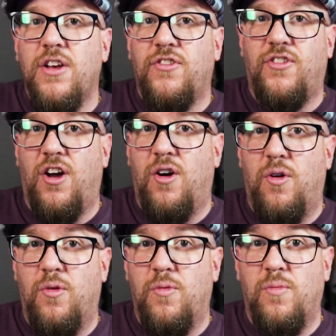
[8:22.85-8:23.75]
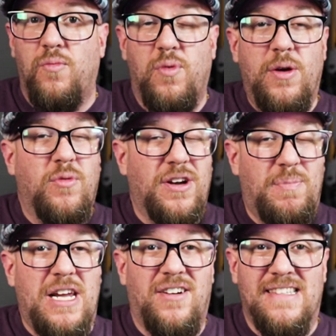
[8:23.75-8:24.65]
So we would
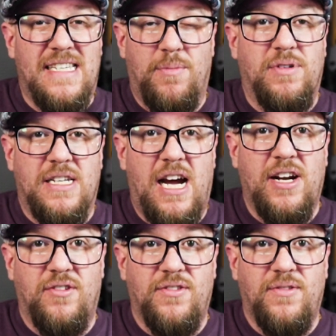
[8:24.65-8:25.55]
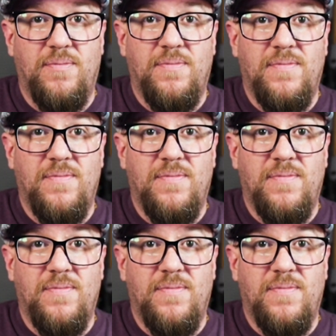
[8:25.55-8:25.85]
be on separate titles.